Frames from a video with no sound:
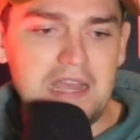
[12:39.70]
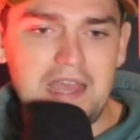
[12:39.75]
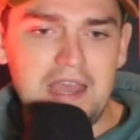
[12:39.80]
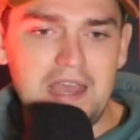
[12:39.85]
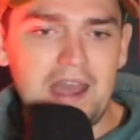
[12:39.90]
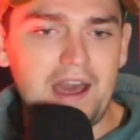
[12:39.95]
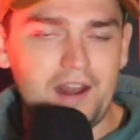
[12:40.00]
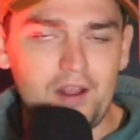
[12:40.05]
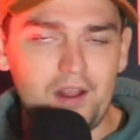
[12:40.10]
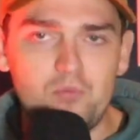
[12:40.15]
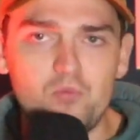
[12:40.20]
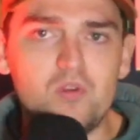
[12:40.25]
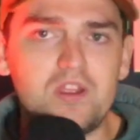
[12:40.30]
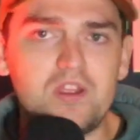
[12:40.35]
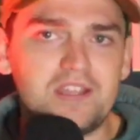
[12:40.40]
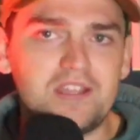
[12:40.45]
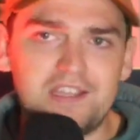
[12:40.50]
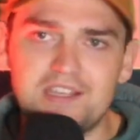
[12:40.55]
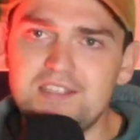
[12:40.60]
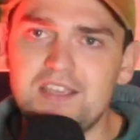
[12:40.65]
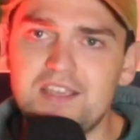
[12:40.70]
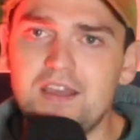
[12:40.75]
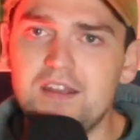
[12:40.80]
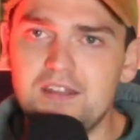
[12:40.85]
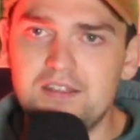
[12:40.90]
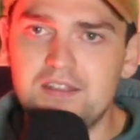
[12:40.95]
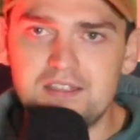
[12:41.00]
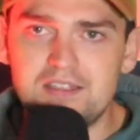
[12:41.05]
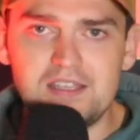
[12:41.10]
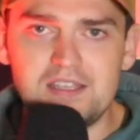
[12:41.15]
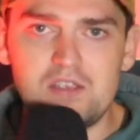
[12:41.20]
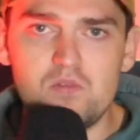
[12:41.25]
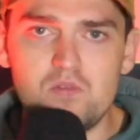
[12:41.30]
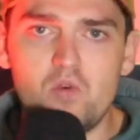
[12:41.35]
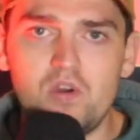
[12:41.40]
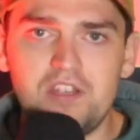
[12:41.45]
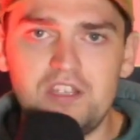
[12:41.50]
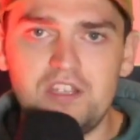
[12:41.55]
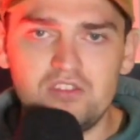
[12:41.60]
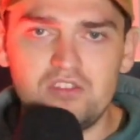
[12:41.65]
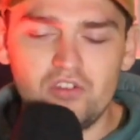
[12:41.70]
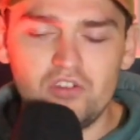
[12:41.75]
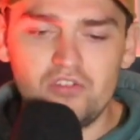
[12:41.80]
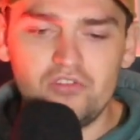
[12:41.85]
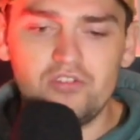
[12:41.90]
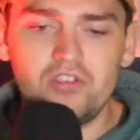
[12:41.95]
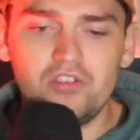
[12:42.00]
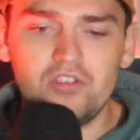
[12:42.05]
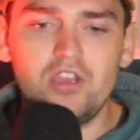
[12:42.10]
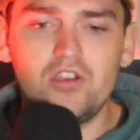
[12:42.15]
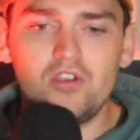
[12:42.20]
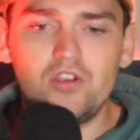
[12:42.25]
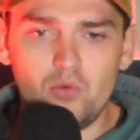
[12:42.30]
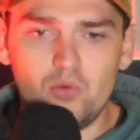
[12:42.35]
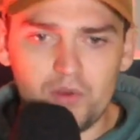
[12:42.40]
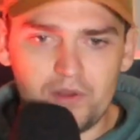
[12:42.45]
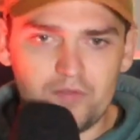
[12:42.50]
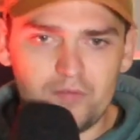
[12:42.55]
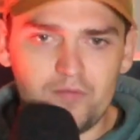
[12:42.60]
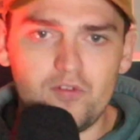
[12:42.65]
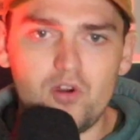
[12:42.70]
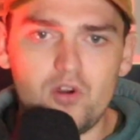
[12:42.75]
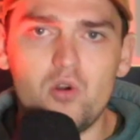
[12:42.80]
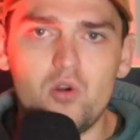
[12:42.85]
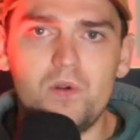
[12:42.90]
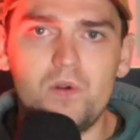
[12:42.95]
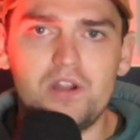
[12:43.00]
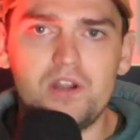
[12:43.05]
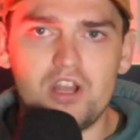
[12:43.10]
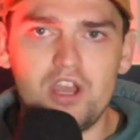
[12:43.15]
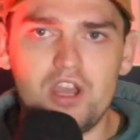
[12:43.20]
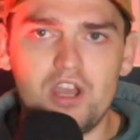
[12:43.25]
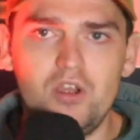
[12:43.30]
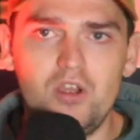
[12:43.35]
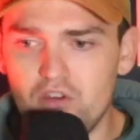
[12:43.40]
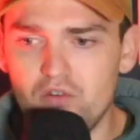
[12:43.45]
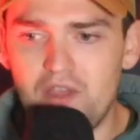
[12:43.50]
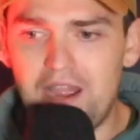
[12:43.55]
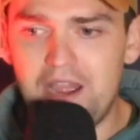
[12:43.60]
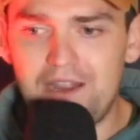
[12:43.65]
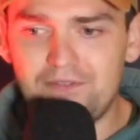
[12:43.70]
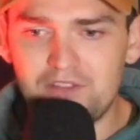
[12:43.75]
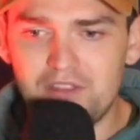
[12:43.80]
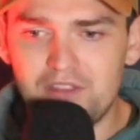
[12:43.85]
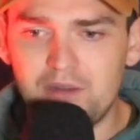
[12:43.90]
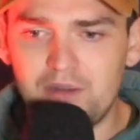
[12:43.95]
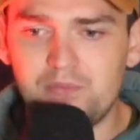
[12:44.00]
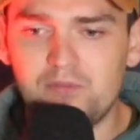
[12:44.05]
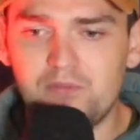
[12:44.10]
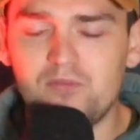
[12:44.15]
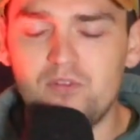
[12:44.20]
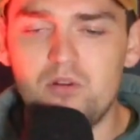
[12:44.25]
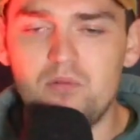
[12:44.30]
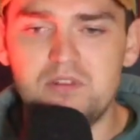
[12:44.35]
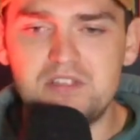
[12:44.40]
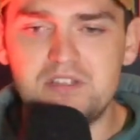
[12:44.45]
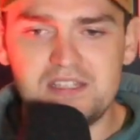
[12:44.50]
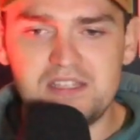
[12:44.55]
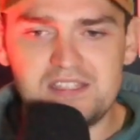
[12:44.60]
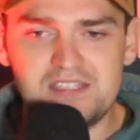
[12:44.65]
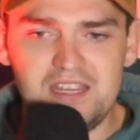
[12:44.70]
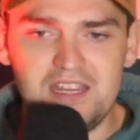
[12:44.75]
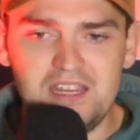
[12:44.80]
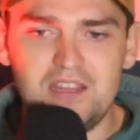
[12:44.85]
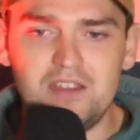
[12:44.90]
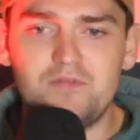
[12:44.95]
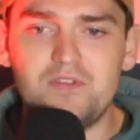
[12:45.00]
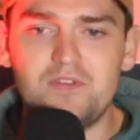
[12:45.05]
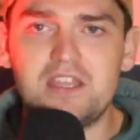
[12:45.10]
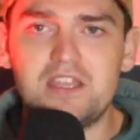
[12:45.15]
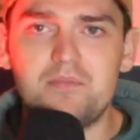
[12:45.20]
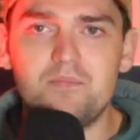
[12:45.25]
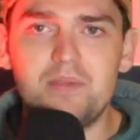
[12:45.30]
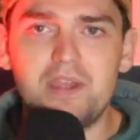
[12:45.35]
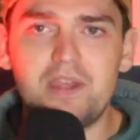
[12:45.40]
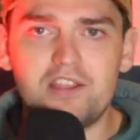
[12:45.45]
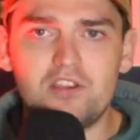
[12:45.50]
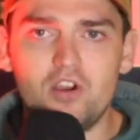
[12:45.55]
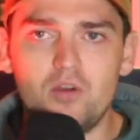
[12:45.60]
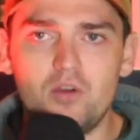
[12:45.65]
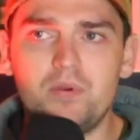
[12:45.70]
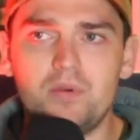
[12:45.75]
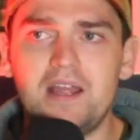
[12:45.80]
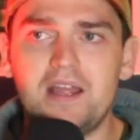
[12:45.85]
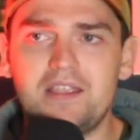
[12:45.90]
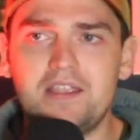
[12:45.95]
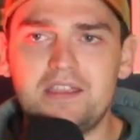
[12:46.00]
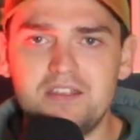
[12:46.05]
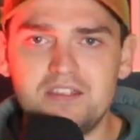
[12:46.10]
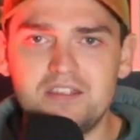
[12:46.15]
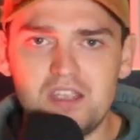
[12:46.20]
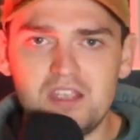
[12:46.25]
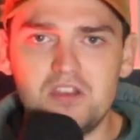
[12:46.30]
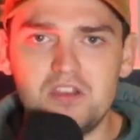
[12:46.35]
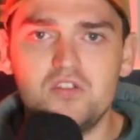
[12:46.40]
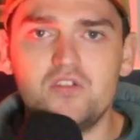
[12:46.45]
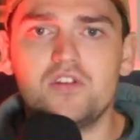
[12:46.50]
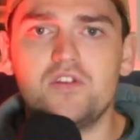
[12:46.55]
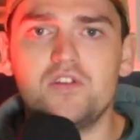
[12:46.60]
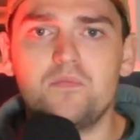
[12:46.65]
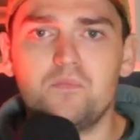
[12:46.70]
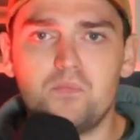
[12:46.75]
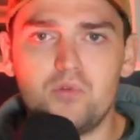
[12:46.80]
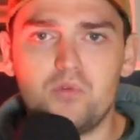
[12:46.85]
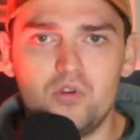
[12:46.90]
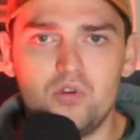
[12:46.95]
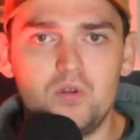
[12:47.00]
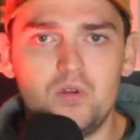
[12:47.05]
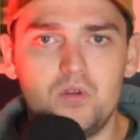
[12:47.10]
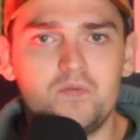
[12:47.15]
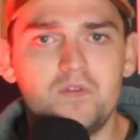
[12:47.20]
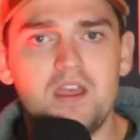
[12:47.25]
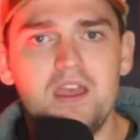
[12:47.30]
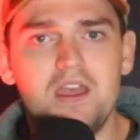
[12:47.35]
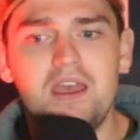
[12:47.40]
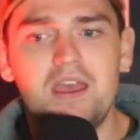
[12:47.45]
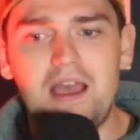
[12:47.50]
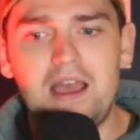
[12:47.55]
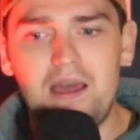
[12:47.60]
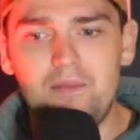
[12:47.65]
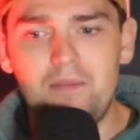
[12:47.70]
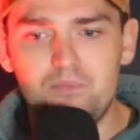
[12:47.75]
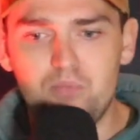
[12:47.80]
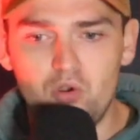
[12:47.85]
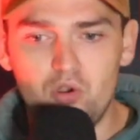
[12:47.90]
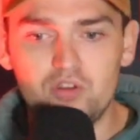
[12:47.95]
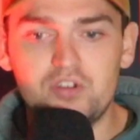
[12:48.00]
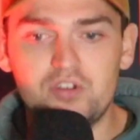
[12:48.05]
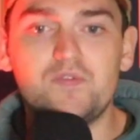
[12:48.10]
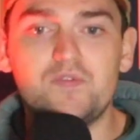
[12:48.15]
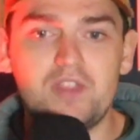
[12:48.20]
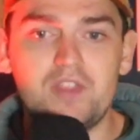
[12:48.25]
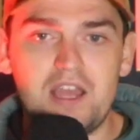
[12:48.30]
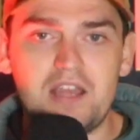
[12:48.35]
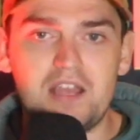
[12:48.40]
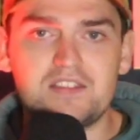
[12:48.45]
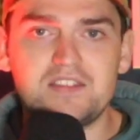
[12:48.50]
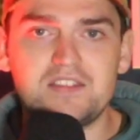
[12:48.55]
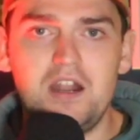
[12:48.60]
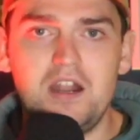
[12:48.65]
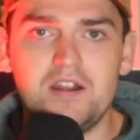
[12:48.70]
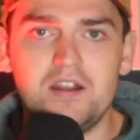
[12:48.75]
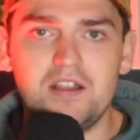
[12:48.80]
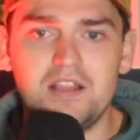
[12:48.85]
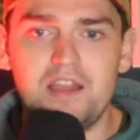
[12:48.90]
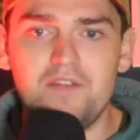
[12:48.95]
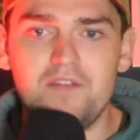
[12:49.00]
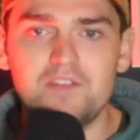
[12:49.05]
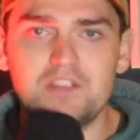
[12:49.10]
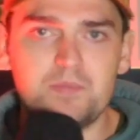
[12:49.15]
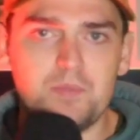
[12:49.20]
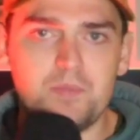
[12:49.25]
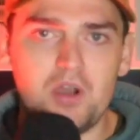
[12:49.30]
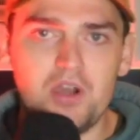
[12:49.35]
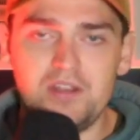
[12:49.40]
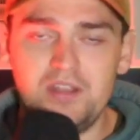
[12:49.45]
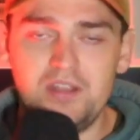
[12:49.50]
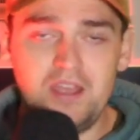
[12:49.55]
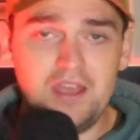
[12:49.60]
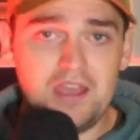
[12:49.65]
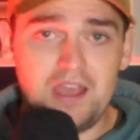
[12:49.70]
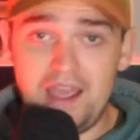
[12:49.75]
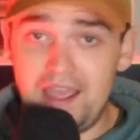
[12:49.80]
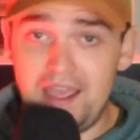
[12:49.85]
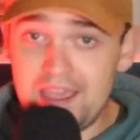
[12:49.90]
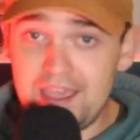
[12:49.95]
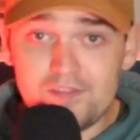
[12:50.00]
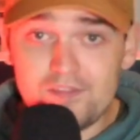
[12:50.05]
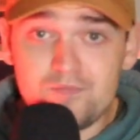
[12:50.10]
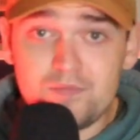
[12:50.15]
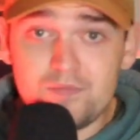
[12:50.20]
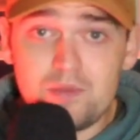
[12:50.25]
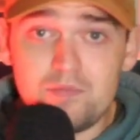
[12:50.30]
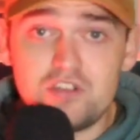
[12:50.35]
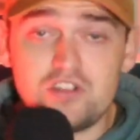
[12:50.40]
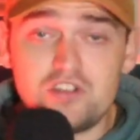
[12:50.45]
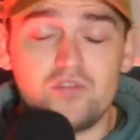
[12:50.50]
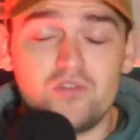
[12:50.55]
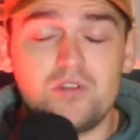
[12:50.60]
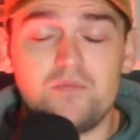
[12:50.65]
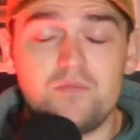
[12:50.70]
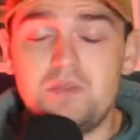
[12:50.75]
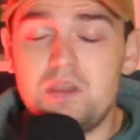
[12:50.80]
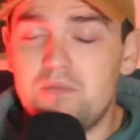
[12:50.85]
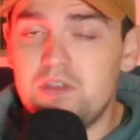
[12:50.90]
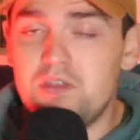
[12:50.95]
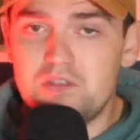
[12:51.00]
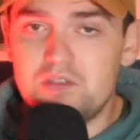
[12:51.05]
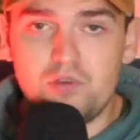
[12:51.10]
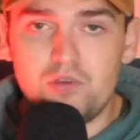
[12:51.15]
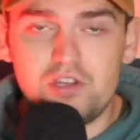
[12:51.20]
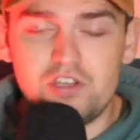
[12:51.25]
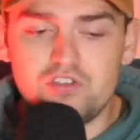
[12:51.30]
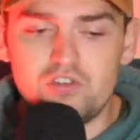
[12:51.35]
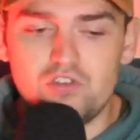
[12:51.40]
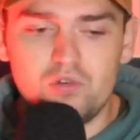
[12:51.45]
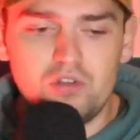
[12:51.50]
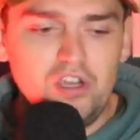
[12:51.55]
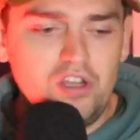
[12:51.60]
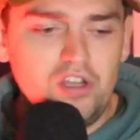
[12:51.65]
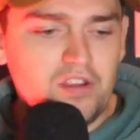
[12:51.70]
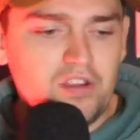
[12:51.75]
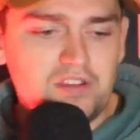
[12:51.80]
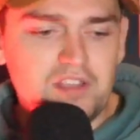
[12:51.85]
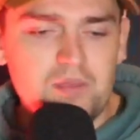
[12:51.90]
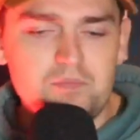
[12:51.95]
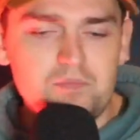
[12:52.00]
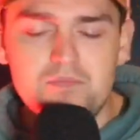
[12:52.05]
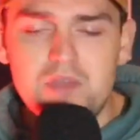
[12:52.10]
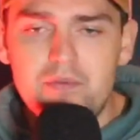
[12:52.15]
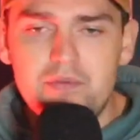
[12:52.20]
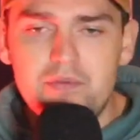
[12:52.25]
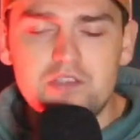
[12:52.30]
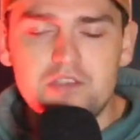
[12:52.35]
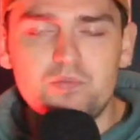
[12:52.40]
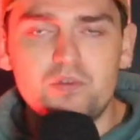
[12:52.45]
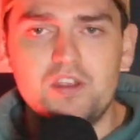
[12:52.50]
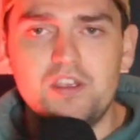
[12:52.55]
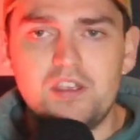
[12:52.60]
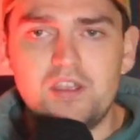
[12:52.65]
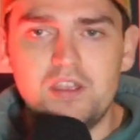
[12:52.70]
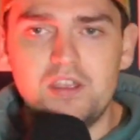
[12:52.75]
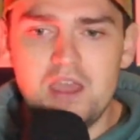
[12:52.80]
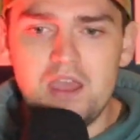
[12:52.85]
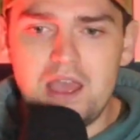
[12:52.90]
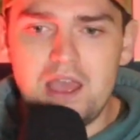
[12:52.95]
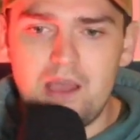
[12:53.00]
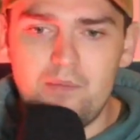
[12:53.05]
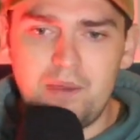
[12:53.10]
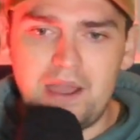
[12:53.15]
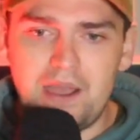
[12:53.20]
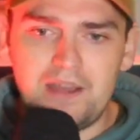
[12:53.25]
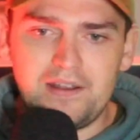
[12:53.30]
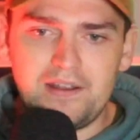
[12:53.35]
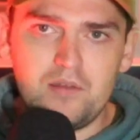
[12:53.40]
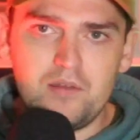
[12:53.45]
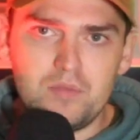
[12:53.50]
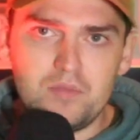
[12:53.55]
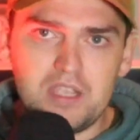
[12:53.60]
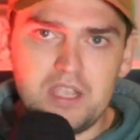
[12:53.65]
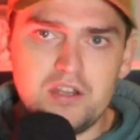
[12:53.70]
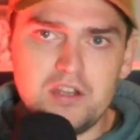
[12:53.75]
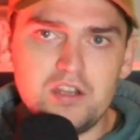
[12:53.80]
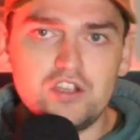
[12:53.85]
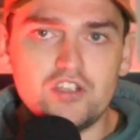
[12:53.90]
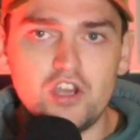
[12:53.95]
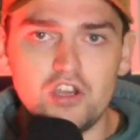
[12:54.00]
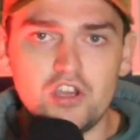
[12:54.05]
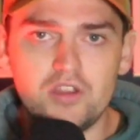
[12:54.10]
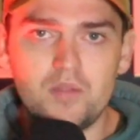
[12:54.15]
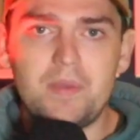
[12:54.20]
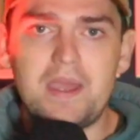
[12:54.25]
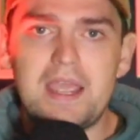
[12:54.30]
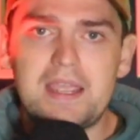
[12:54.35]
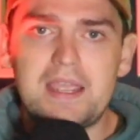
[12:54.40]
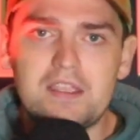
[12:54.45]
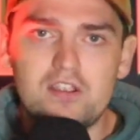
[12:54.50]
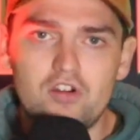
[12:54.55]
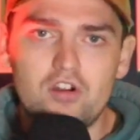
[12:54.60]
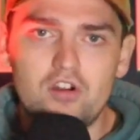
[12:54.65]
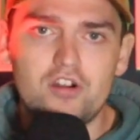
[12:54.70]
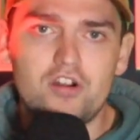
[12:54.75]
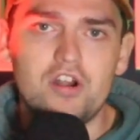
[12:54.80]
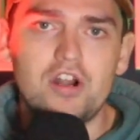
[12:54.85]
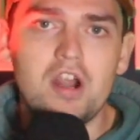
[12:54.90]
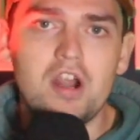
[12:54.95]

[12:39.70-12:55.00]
And I'm really excited to see what he does going forward now after that performance and seeing if he can pick up and continue to improve and push for that starting eleven spot ahead of maybe Jota. Maybe he's putting Jota out of the team. Maybe he's putting Abada and Maeda down the pecking order